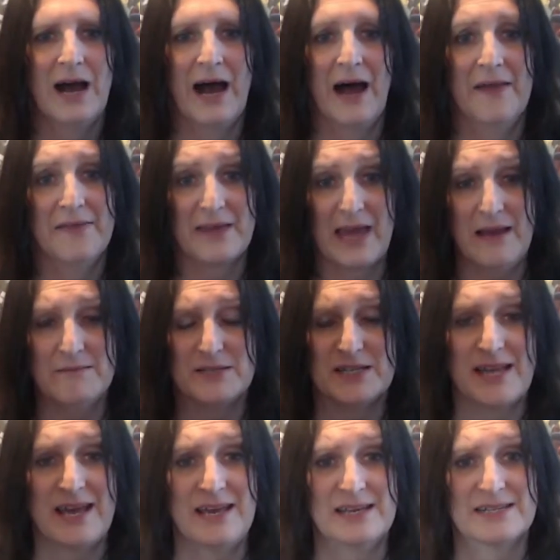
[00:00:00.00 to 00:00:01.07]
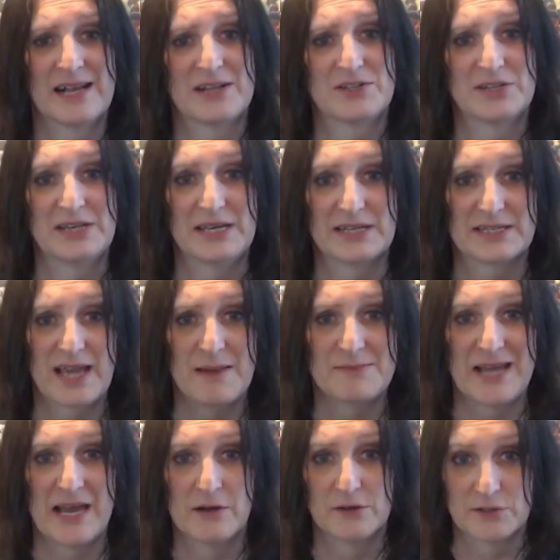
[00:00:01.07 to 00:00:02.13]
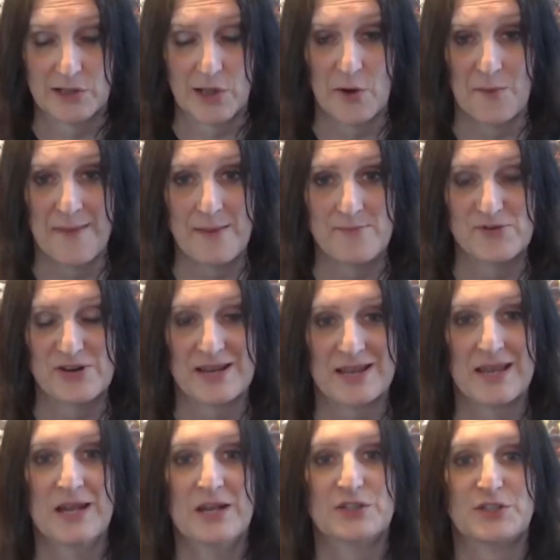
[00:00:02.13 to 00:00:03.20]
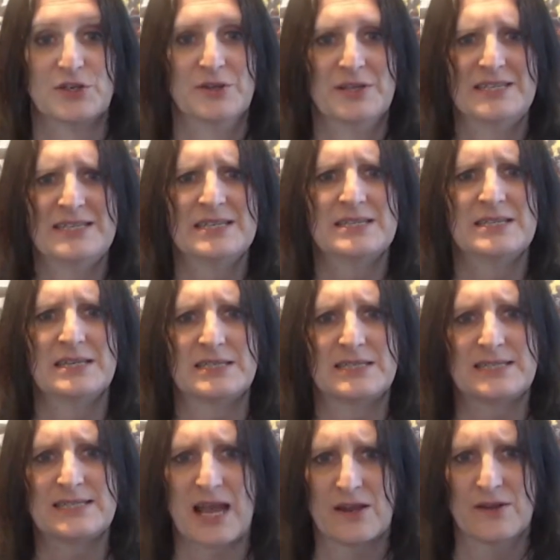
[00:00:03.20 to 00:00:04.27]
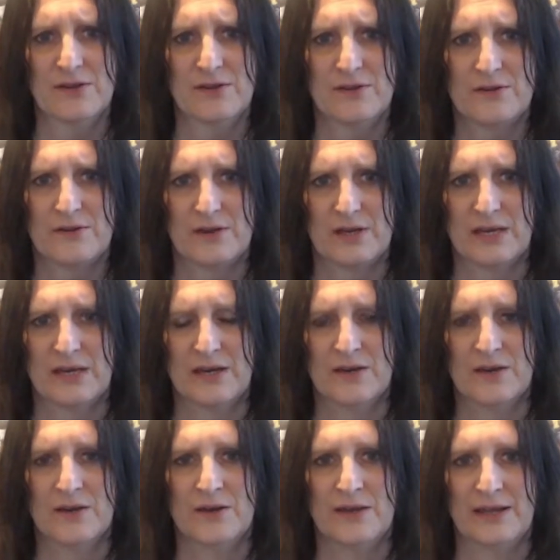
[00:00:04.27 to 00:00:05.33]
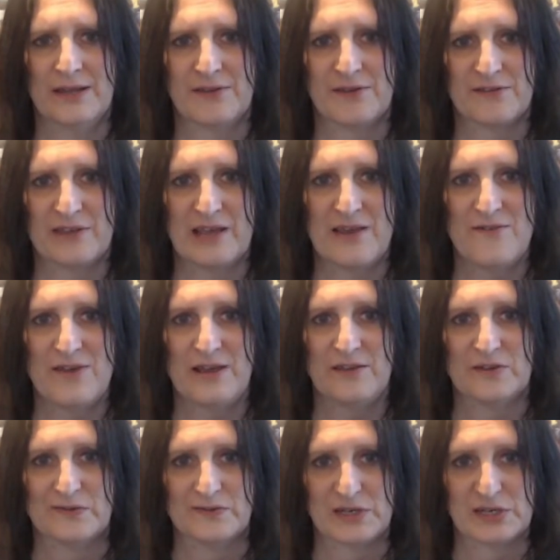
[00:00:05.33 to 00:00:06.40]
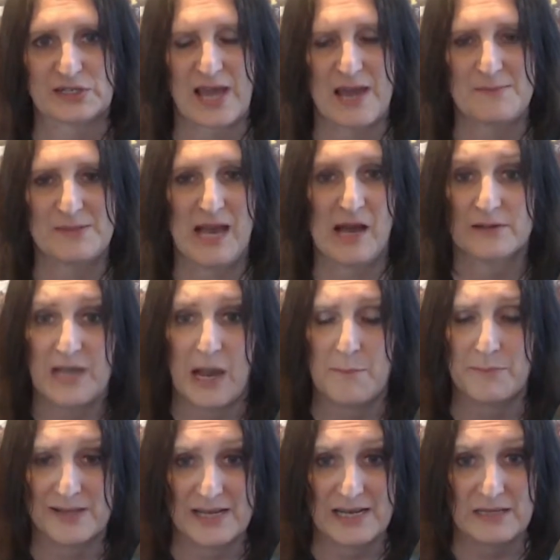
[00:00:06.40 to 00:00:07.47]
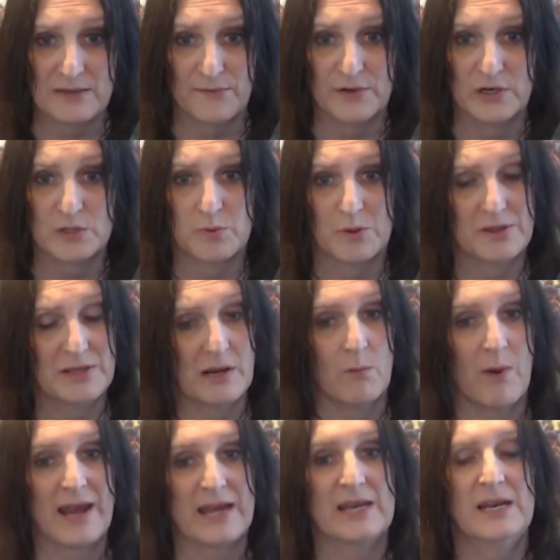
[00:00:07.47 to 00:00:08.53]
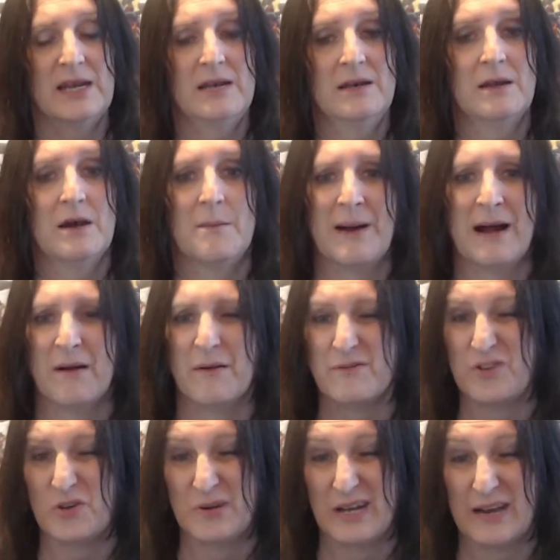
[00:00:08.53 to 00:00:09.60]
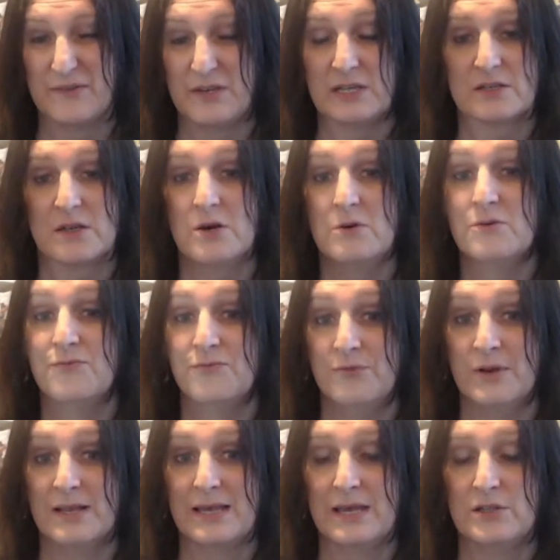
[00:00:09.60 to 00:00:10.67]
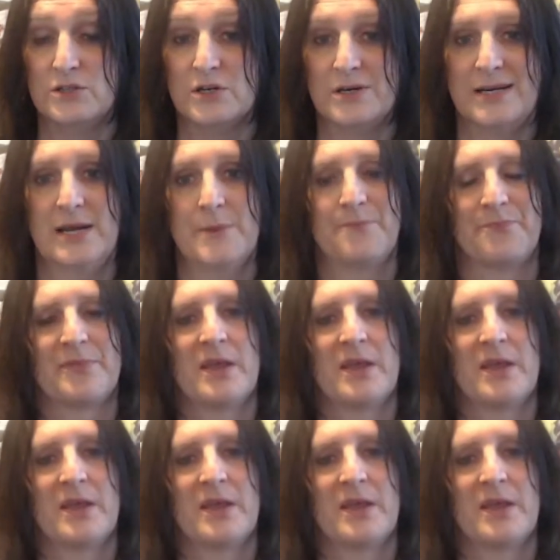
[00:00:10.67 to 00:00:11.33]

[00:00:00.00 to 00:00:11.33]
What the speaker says: And the game today is actually Escape Tales Low Memory. So this is the second in the series of the Escape Tales. I played the first one, The Awakening, about 2.5 years ago. Really enjoyed it.